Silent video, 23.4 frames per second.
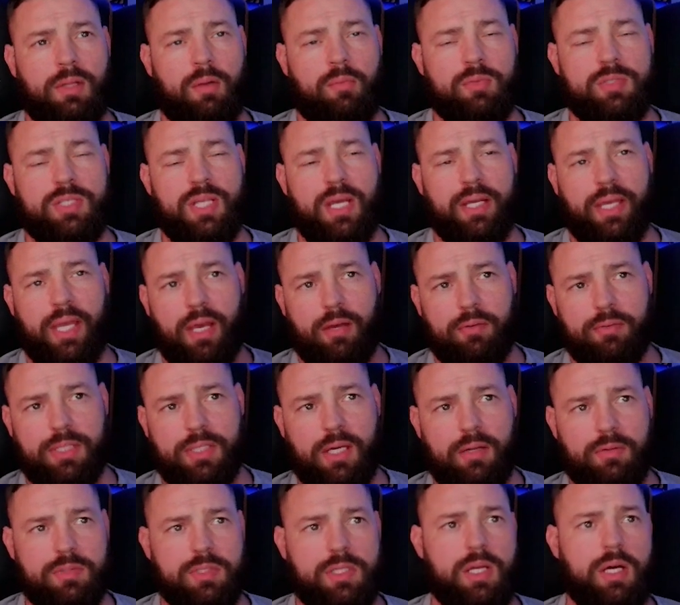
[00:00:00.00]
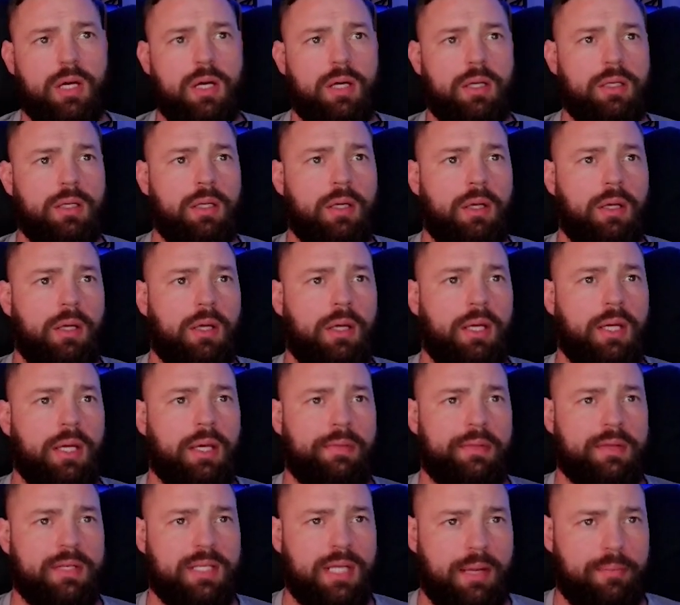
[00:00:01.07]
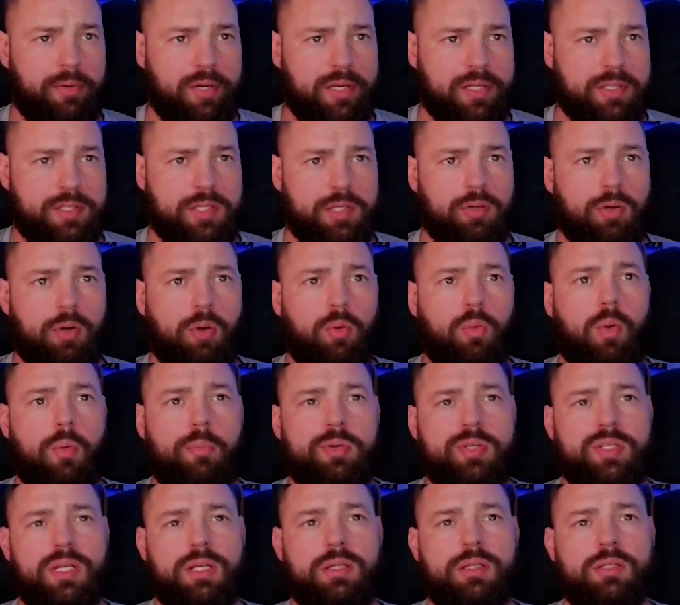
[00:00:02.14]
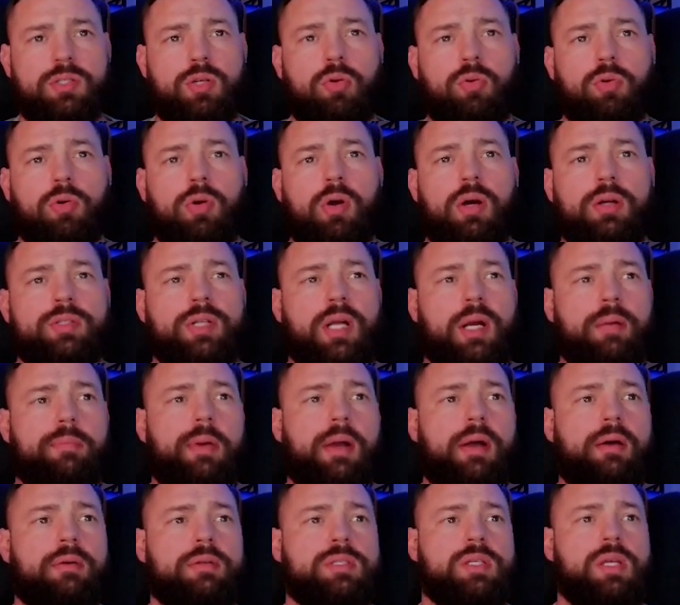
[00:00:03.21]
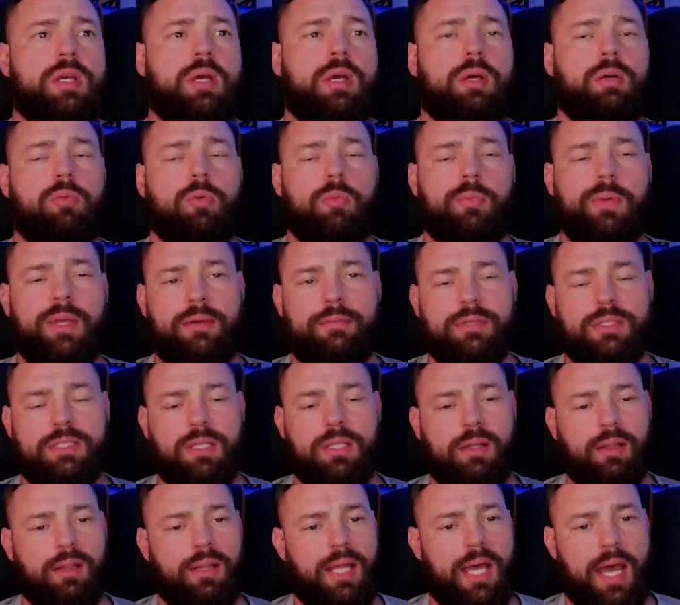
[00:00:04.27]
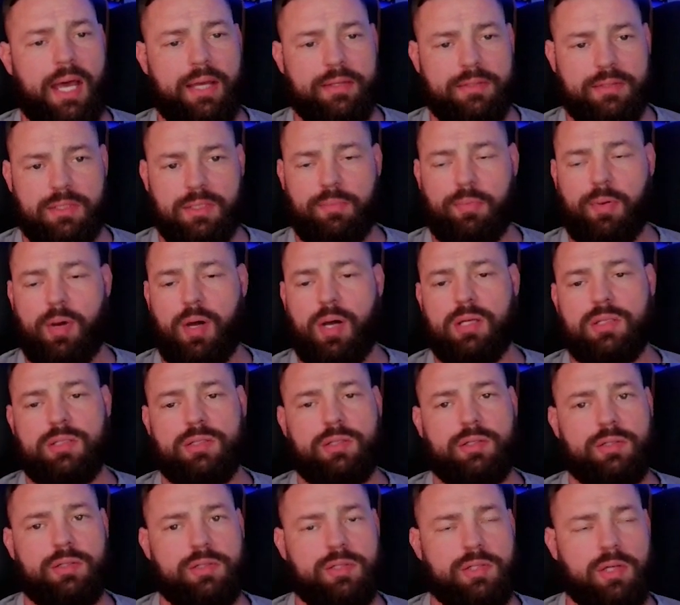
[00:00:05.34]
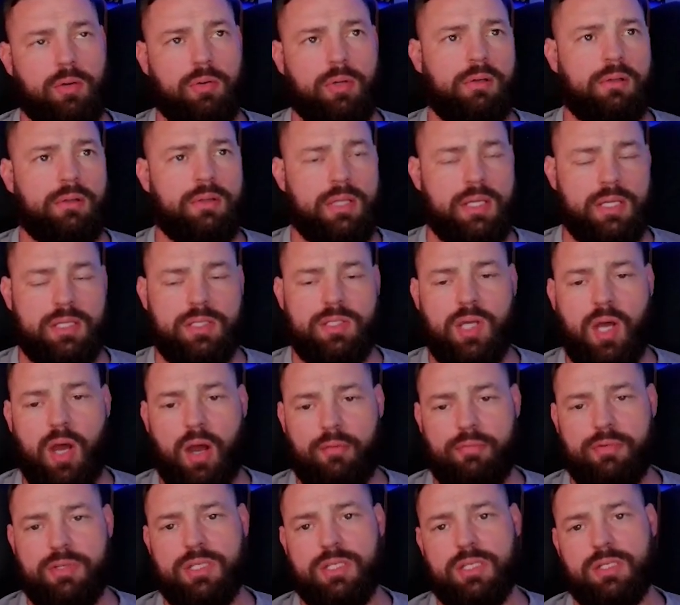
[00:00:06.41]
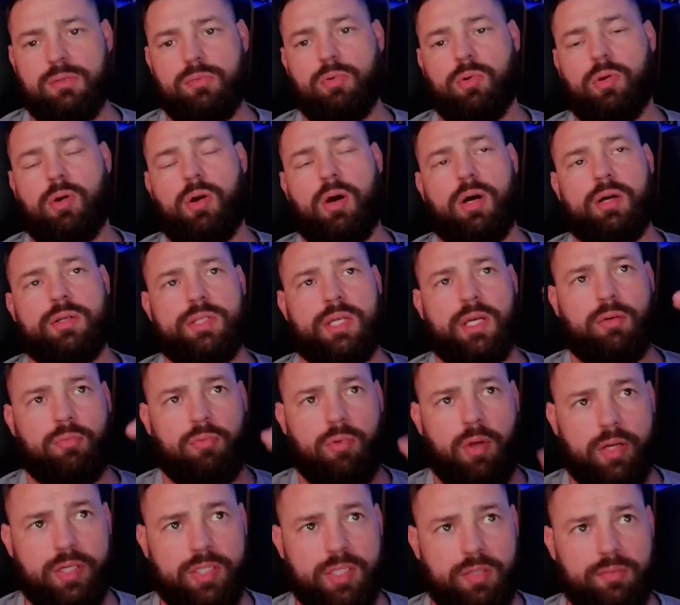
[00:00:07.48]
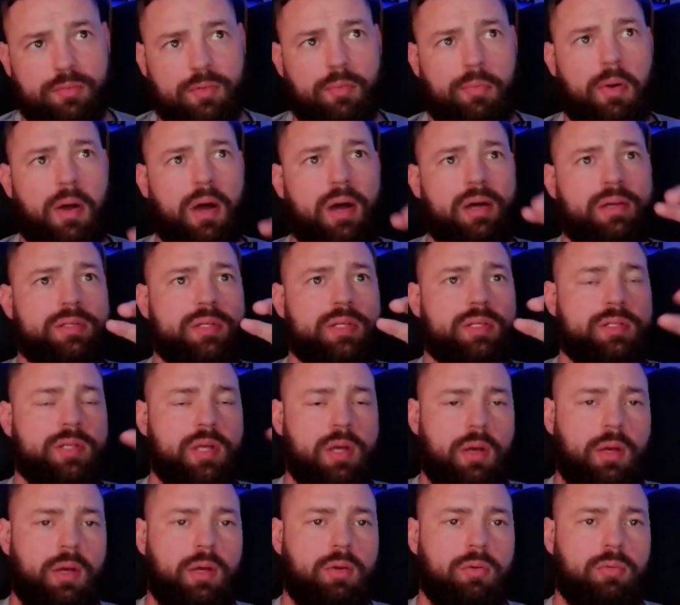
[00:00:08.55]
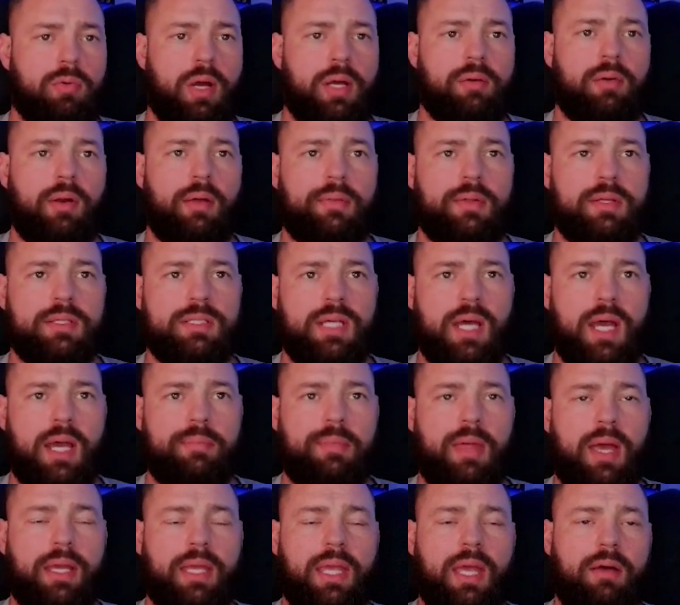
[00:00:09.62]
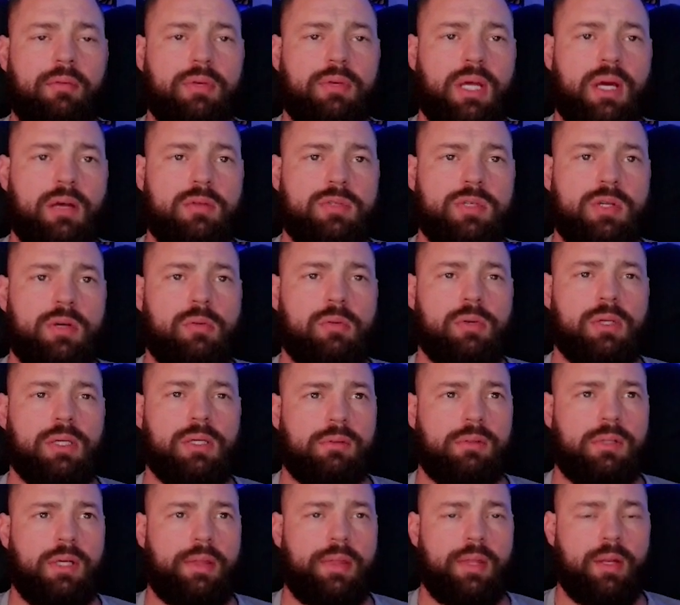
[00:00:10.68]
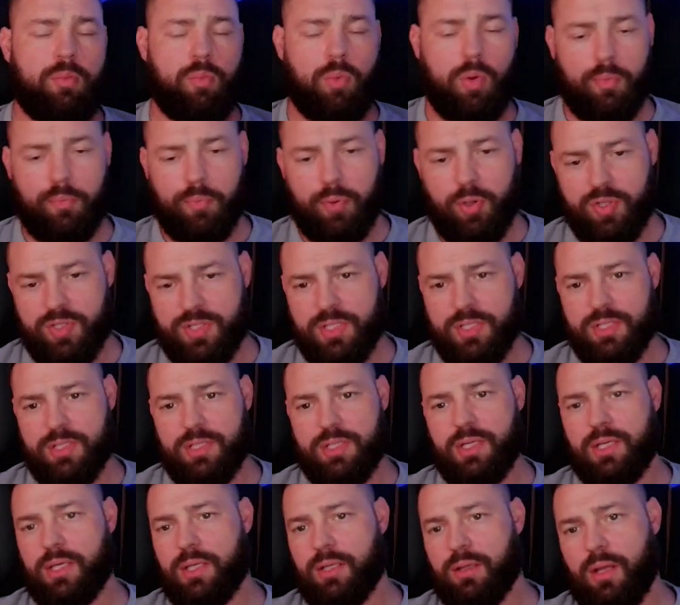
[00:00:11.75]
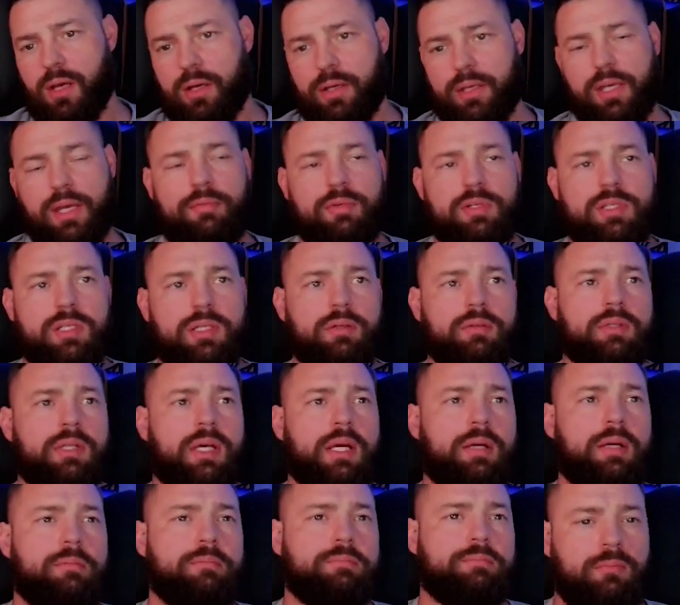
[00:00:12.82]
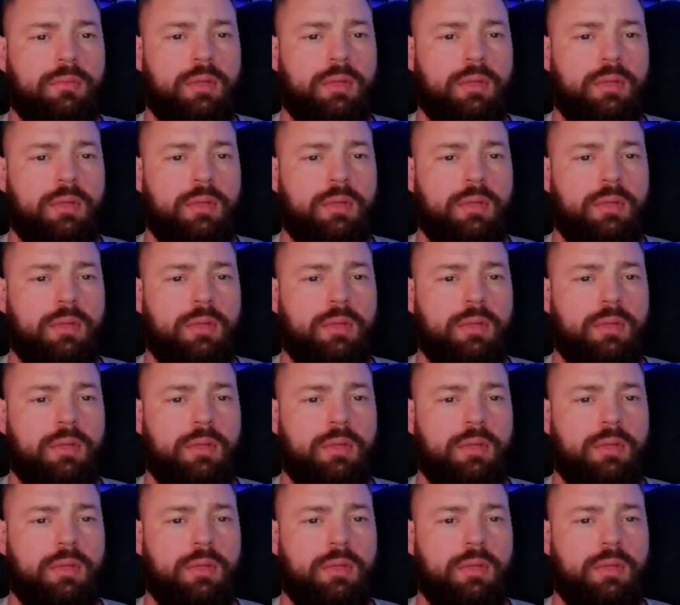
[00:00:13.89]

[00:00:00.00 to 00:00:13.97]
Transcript: Once that countdown's done and the timer hits 0, 1% of the total contract balance will be given to the last depositor. So this obviously will cause a rush of deposits right around the time that countdown's going, and then one person is going to get lucky every single day.